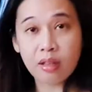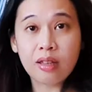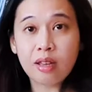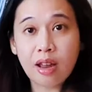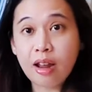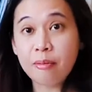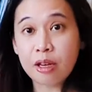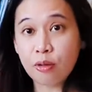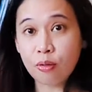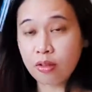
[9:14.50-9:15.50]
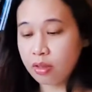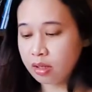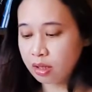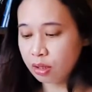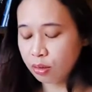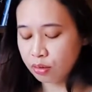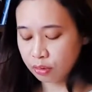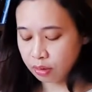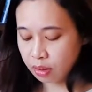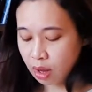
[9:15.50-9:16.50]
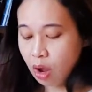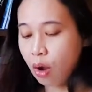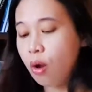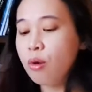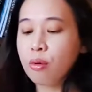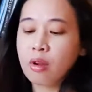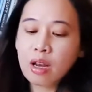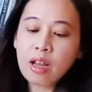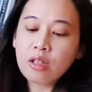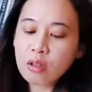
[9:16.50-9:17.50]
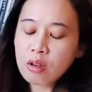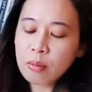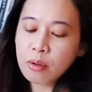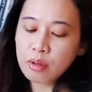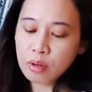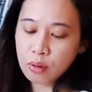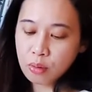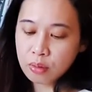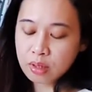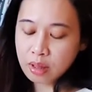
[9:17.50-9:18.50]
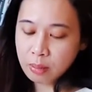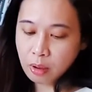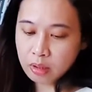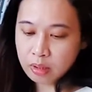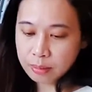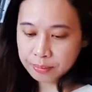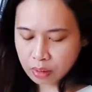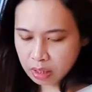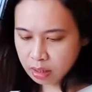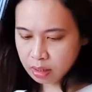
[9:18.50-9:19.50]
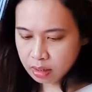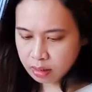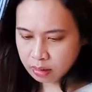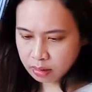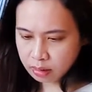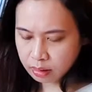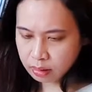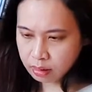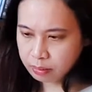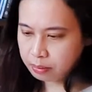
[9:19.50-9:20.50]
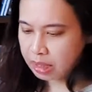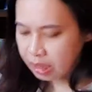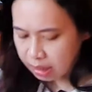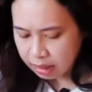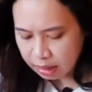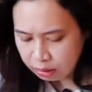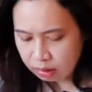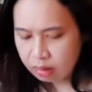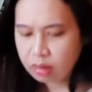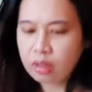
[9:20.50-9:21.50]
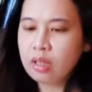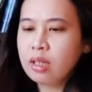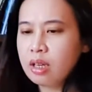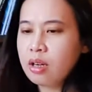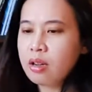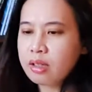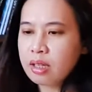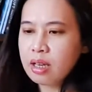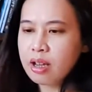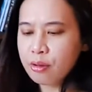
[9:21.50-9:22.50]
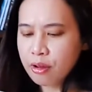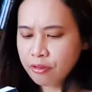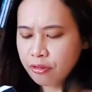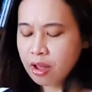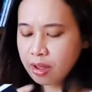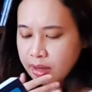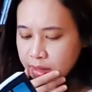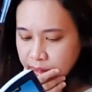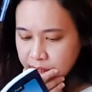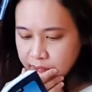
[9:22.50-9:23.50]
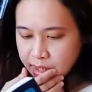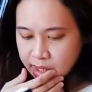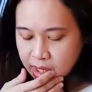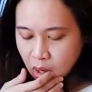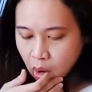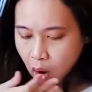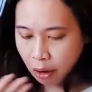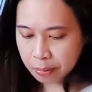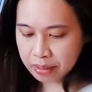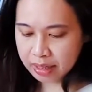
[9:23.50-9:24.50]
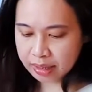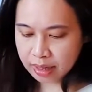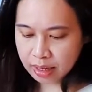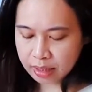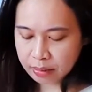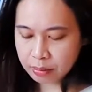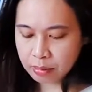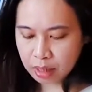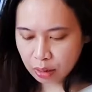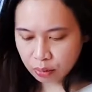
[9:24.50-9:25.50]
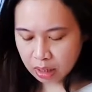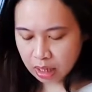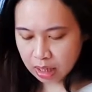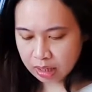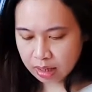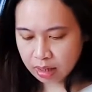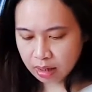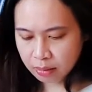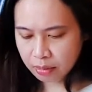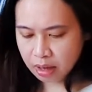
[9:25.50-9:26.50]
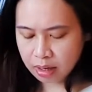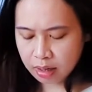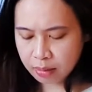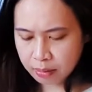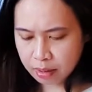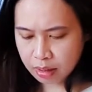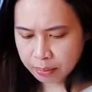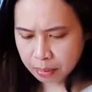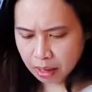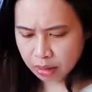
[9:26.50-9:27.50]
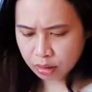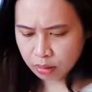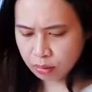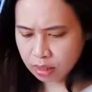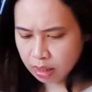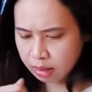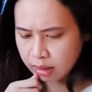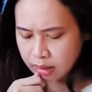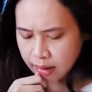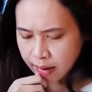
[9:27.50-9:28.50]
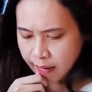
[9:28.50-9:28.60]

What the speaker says: Yeah, let me know if this is useful. Oh, let's talk about the notes at the bottom. Here, Dr Liaw Yock Fang listed hobbies as melukis, and then in bracket me plus lukis.